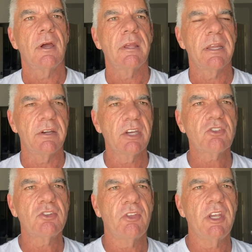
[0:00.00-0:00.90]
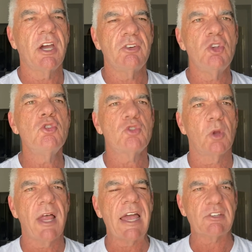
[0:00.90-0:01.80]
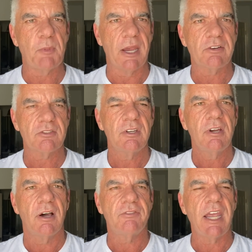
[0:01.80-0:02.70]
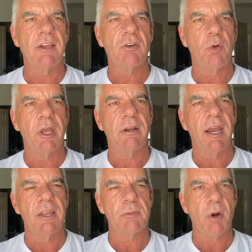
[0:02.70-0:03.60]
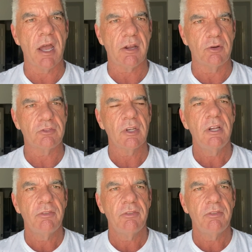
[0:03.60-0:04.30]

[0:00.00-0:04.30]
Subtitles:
in addition to the unusual aspects of Dan Quinn and the Broncos,